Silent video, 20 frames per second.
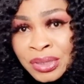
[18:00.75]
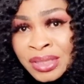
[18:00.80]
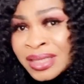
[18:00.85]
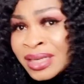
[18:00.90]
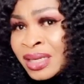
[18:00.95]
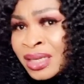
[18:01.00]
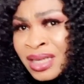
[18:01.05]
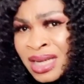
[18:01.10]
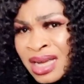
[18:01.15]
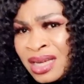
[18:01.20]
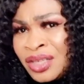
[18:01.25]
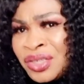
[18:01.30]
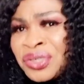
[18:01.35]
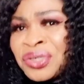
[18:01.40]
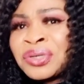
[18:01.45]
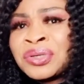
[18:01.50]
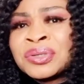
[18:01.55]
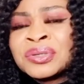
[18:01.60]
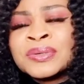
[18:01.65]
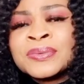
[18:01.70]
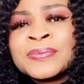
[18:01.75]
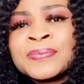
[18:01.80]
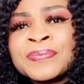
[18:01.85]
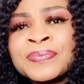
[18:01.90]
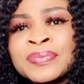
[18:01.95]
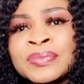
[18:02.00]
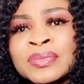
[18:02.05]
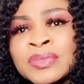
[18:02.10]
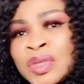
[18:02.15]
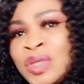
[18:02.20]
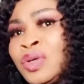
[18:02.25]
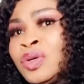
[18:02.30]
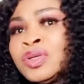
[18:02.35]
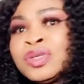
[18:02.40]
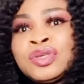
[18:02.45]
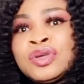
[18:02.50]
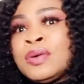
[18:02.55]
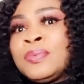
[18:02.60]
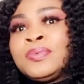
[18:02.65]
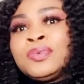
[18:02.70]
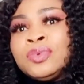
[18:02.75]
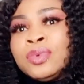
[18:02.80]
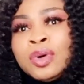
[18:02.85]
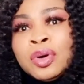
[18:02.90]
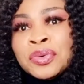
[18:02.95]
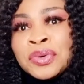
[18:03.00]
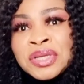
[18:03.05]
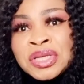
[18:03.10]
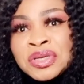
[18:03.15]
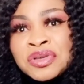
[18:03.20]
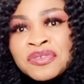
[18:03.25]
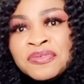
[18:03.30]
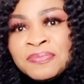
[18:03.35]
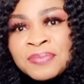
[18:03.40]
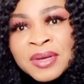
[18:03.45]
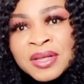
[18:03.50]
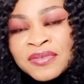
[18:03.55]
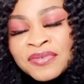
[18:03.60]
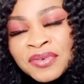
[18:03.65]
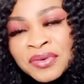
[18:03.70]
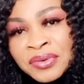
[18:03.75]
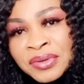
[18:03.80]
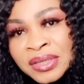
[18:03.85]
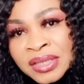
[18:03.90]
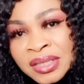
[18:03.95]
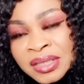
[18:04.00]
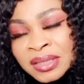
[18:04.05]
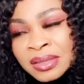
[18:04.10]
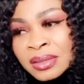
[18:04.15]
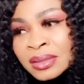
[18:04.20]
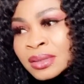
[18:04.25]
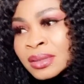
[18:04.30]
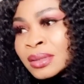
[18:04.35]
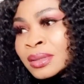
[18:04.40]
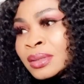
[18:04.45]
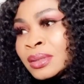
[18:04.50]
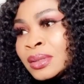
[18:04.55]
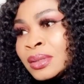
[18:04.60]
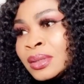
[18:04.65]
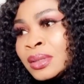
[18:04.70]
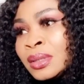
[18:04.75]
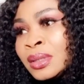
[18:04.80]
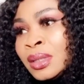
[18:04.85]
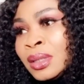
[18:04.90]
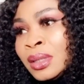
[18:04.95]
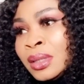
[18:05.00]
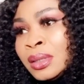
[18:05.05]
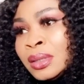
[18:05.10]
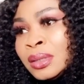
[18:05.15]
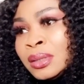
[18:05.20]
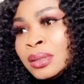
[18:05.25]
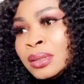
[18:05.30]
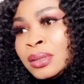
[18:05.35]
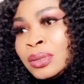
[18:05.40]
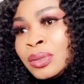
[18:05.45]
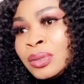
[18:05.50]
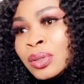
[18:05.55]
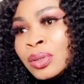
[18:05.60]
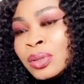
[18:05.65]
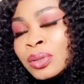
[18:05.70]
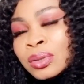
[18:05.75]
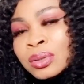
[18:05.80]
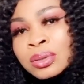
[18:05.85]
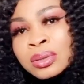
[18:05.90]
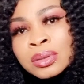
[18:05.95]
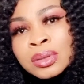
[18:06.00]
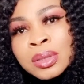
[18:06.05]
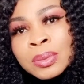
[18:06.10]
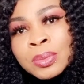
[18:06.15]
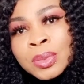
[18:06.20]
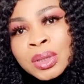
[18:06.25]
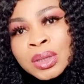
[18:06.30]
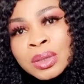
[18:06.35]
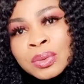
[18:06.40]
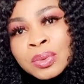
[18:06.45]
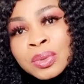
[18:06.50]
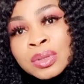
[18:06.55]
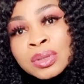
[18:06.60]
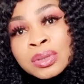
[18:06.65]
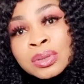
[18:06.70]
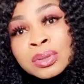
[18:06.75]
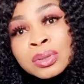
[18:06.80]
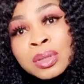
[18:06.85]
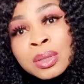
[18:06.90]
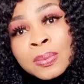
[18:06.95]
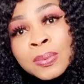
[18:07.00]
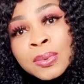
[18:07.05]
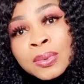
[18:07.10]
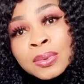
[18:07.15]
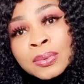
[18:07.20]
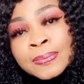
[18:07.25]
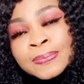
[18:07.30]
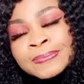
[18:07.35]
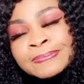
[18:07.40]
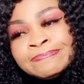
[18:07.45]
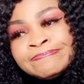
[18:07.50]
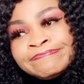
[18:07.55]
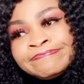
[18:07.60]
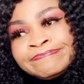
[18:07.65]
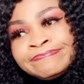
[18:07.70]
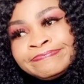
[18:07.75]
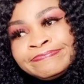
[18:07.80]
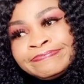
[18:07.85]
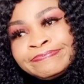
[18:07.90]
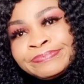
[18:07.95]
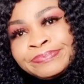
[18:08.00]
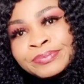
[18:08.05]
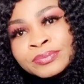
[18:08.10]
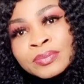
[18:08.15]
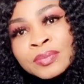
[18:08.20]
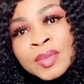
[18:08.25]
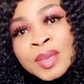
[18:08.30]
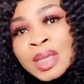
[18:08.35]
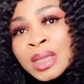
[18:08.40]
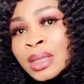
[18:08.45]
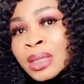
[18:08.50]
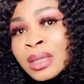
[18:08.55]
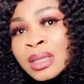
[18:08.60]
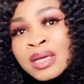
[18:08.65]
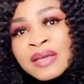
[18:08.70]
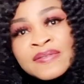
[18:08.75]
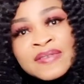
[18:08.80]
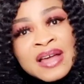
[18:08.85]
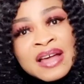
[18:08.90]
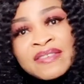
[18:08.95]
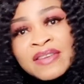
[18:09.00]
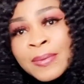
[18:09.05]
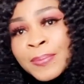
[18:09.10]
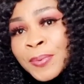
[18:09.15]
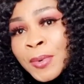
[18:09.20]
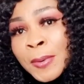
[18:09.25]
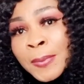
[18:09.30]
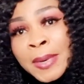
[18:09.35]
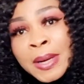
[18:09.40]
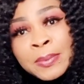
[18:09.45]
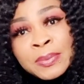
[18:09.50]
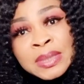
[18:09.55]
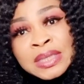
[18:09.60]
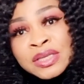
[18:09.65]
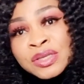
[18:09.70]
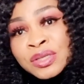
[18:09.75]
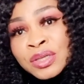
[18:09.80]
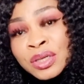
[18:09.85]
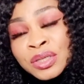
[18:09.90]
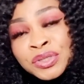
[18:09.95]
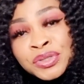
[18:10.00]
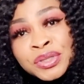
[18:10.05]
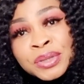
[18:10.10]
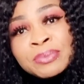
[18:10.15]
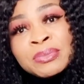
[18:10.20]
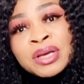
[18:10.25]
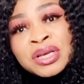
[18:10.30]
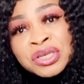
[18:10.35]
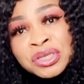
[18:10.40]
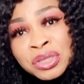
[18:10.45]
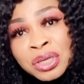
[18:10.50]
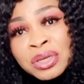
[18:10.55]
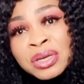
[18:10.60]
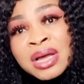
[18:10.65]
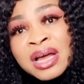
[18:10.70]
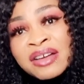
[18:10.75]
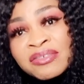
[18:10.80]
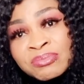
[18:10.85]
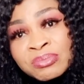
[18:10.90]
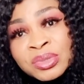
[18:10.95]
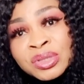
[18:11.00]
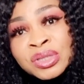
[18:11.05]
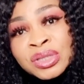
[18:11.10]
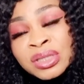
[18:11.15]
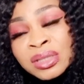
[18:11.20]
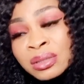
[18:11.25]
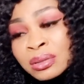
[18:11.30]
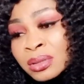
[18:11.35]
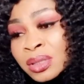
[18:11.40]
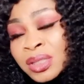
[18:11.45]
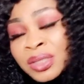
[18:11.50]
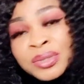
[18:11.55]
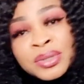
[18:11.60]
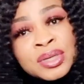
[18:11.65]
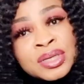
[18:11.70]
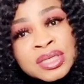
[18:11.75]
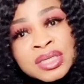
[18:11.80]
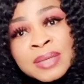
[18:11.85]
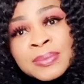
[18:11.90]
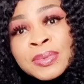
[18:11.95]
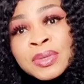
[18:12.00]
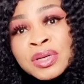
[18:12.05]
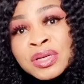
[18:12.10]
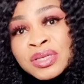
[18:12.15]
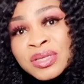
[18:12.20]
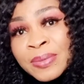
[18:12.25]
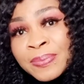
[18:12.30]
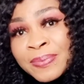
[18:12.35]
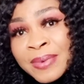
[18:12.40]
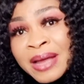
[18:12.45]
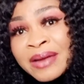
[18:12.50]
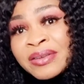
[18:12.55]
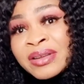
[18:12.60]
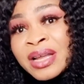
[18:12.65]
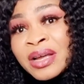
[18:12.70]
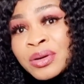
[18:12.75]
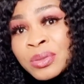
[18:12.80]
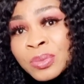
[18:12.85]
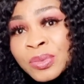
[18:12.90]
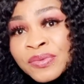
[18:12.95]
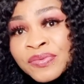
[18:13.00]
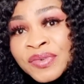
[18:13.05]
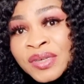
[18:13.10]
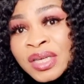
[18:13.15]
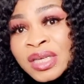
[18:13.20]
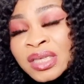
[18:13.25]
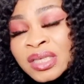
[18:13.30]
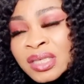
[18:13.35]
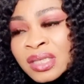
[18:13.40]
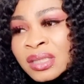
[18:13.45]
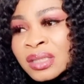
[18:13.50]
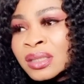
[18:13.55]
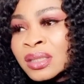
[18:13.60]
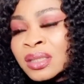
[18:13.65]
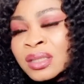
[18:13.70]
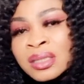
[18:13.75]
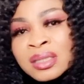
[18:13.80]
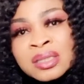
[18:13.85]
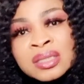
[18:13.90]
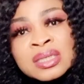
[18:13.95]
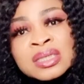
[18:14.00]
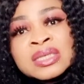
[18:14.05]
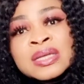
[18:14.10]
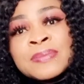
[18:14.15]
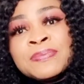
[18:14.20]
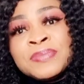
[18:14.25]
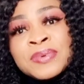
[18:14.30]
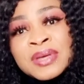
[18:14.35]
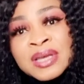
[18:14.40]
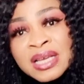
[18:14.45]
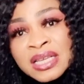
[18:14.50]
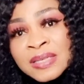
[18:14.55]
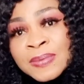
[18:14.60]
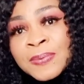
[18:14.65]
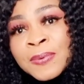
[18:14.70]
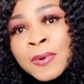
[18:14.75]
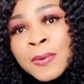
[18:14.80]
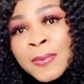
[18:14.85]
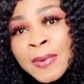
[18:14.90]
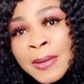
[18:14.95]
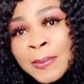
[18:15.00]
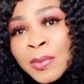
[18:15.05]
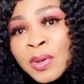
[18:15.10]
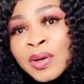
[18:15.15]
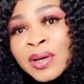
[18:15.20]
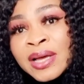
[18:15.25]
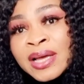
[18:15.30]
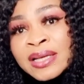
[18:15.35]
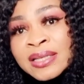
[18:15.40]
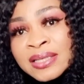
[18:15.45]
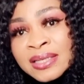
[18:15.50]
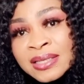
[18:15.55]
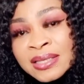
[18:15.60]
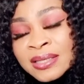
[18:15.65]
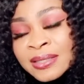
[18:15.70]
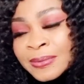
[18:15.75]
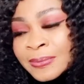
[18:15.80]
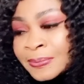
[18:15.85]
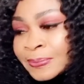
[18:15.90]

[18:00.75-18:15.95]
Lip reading: He said, yeah, sure. Because you've paid for it. So the money was double. If you have a problem in surgery, make sure you have money. Seriously, because repairing and removing it is the biggest problem on earth.